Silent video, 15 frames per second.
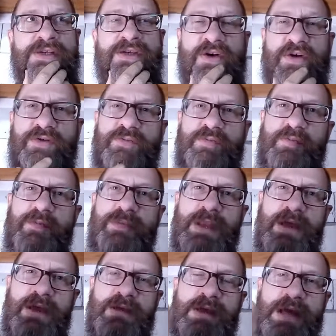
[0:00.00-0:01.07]
So
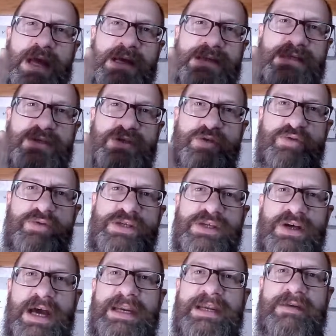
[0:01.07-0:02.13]
it's a
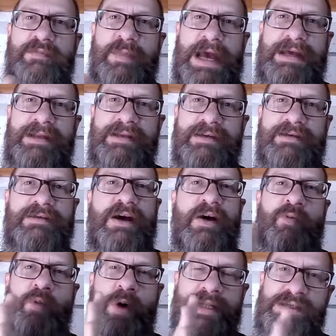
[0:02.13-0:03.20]
two-sided
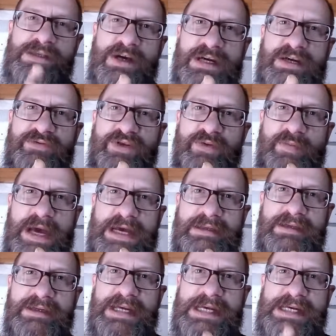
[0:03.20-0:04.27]
magnet. On one side of the
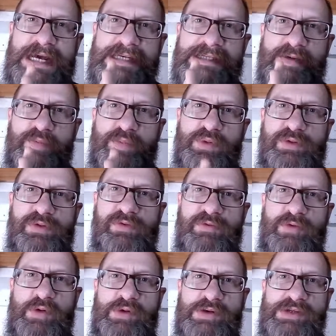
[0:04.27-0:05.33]
magnet it has a pull
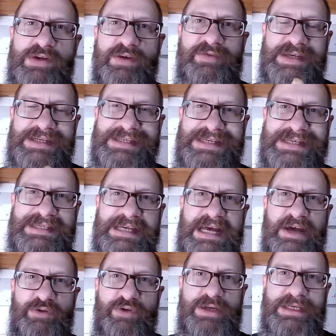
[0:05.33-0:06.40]
force of
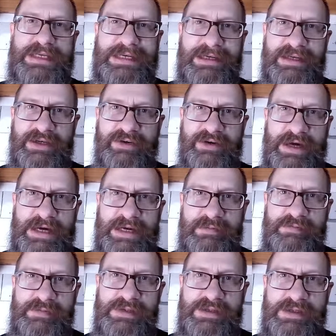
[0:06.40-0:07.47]
600
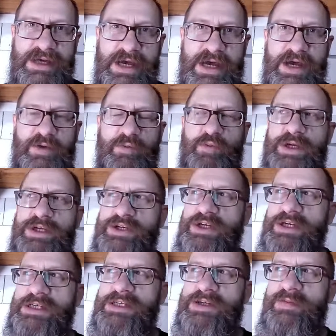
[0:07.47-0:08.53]
kilograms,
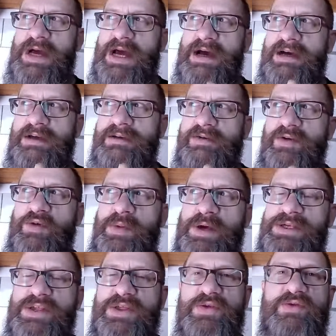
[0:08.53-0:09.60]
which is about
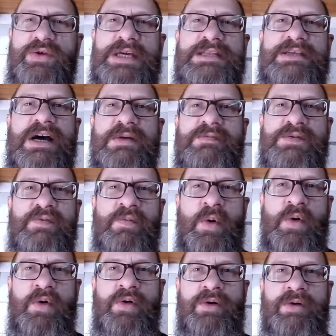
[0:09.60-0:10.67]
almost 3 times
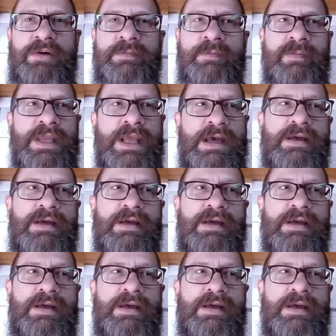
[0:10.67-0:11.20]
more